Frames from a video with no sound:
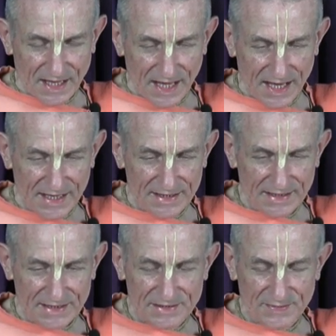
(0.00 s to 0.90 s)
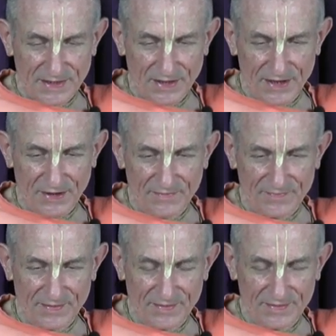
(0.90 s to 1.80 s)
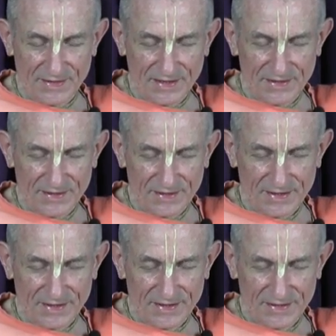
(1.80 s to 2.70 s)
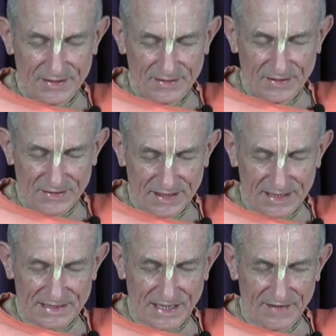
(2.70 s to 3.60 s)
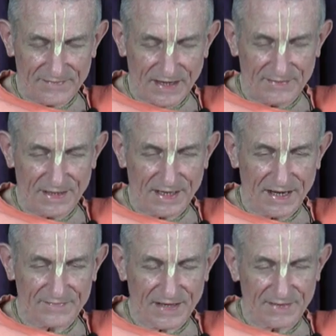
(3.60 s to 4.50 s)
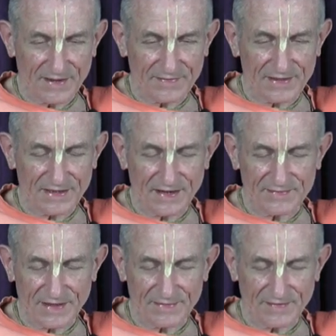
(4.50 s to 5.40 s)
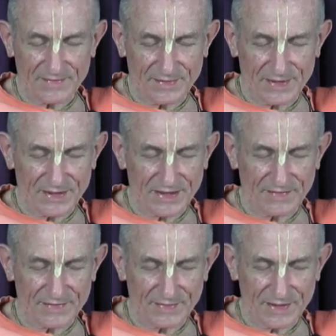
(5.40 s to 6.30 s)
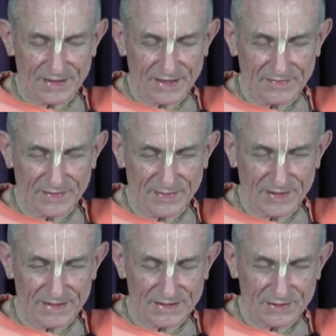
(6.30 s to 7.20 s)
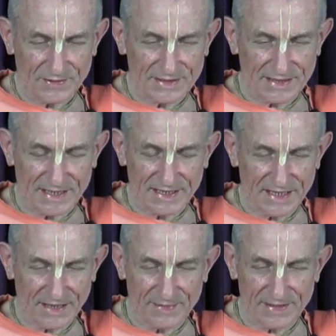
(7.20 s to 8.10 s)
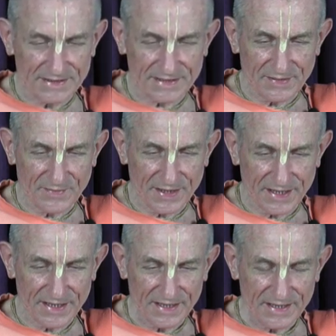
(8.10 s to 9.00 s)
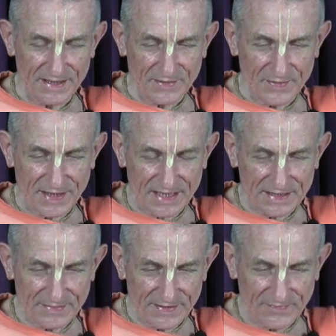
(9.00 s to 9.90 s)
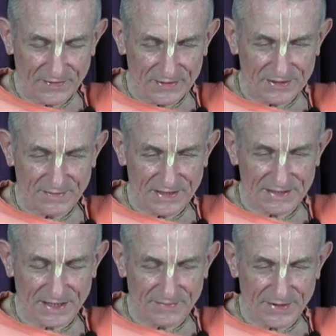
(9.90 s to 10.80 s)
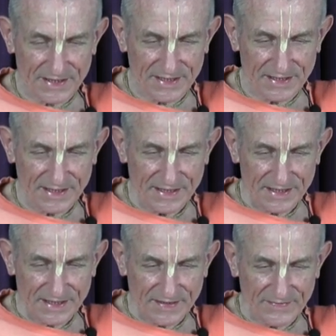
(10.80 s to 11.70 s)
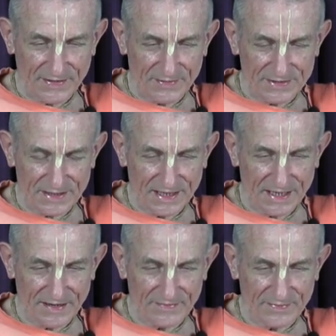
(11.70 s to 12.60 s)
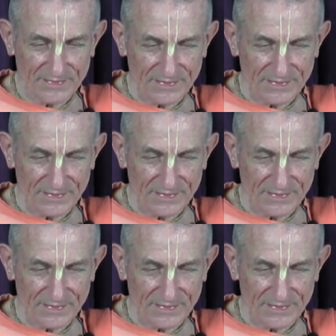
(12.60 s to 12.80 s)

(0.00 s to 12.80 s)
And this has been going on for not only in this lifetime, but lifetime after lifetime, after birth after birth after birth. It's always ended up in the same way. We had to be forcibly separated if there was any love.